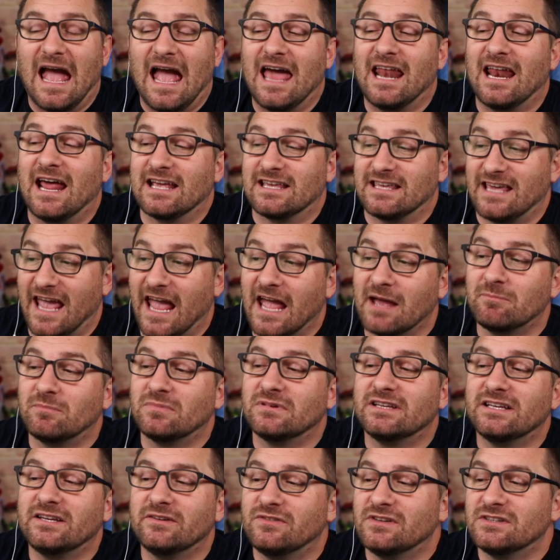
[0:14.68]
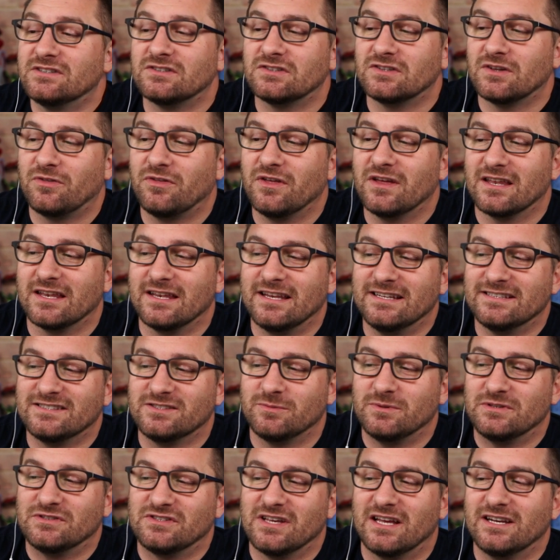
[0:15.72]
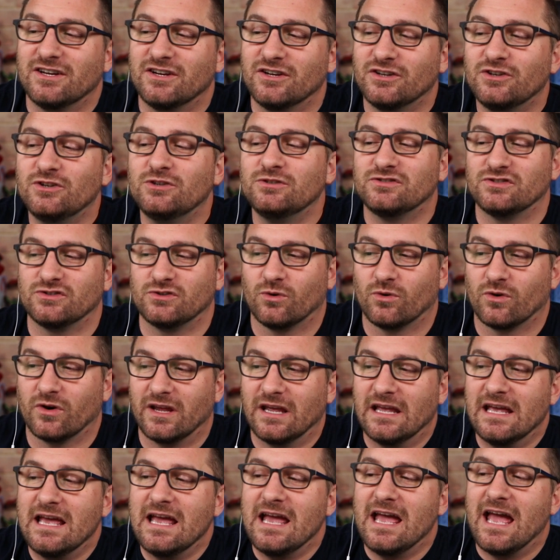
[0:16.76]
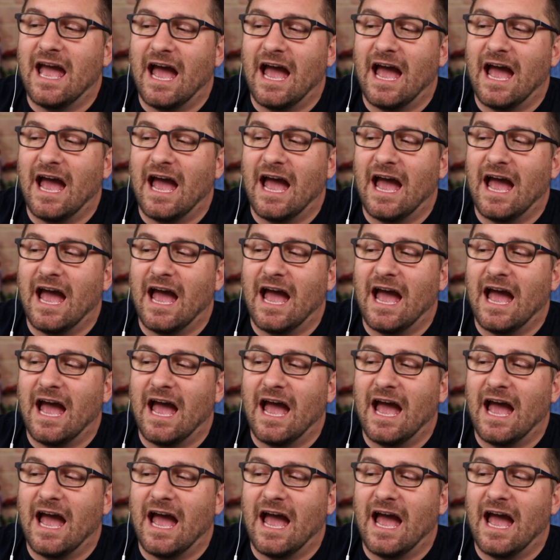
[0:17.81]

and I can't believe this is a thing that needs to be said in a news story,